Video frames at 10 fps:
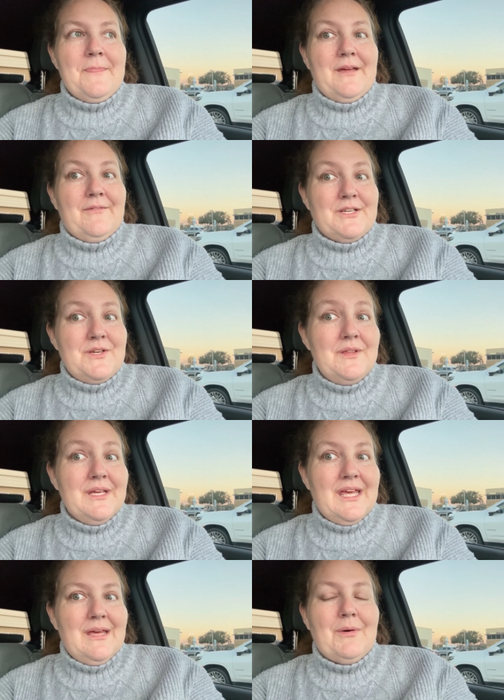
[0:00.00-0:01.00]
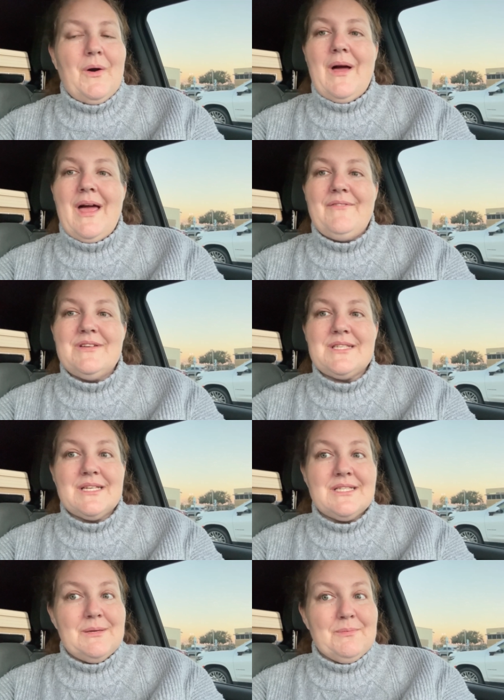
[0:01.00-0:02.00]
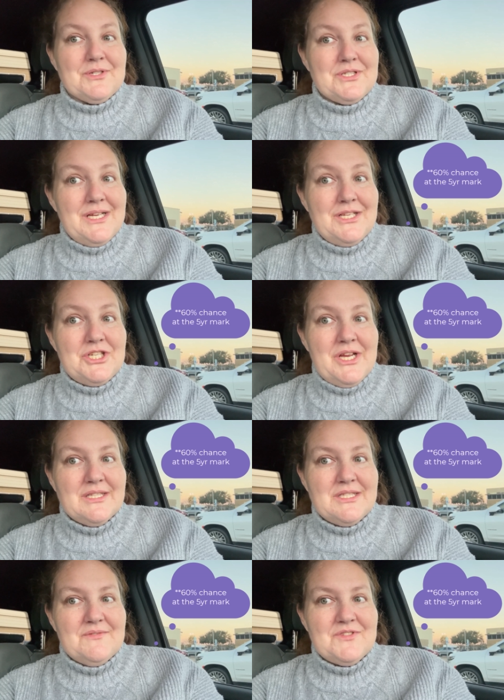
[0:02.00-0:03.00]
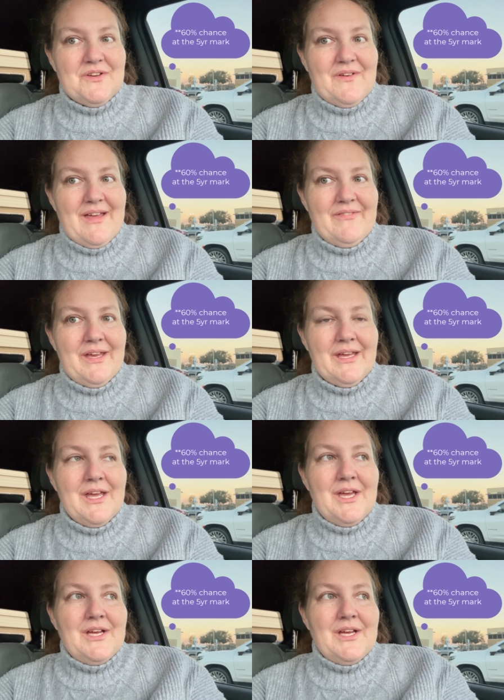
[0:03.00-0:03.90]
And if I do the chemo, I have a 60% chance of surviving.